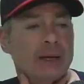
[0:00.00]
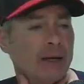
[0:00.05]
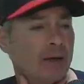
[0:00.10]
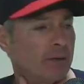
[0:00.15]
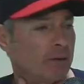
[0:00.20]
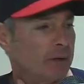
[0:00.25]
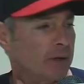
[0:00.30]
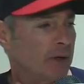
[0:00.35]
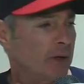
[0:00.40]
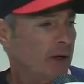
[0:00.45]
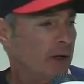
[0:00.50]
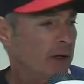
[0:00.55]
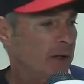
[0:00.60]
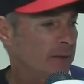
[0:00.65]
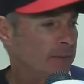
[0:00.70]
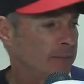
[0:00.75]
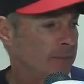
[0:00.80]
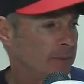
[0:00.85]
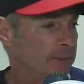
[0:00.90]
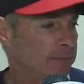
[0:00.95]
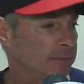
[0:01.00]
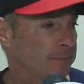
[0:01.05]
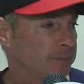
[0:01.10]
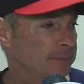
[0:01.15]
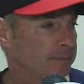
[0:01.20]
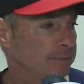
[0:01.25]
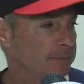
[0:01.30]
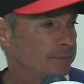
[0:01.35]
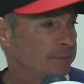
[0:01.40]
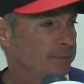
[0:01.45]
Yeah, yeah, um,
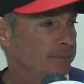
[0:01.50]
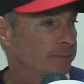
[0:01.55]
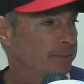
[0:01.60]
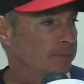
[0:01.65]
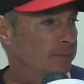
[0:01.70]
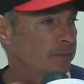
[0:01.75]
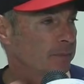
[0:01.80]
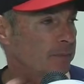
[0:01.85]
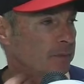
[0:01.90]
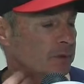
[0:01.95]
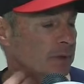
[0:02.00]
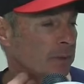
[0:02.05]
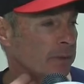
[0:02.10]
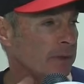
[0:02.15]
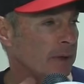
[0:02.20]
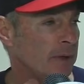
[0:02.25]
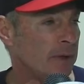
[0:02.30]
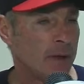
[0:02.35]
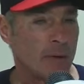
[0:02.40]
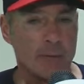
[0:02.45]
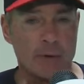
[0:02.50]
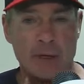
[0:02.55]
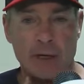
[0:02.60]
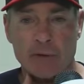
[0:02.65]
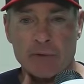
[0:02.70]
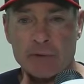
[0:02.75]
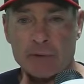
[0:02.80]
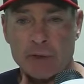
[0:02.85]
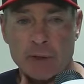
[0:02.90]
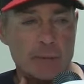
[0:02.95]
something that we
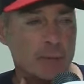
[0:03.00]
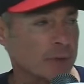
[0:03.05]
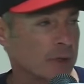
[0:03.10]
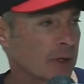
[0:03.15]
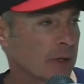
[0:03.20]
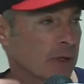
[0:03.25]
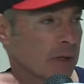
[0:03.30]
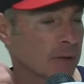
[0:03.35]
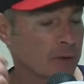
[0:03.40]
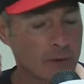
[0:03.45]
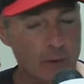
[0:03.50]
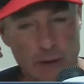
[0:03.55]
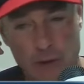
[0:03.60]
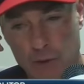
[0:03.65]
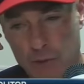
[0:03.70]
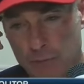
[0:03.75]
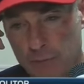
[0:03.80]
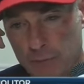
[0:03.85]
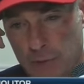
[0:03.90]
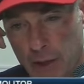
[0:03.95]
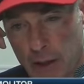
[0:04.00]
haven't done particularly well.